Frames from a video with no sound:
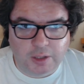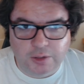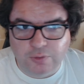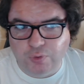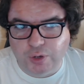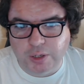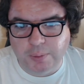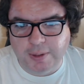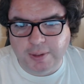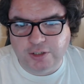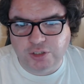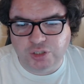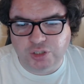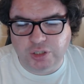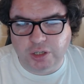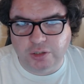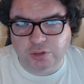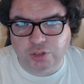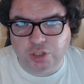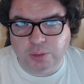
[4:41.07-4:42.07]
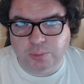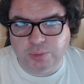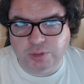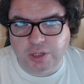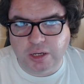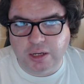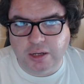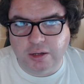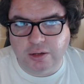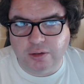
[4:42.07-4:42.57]
Funimation, in terms
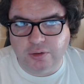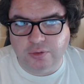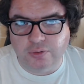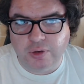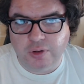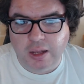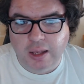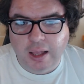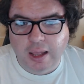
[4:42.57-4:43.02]
of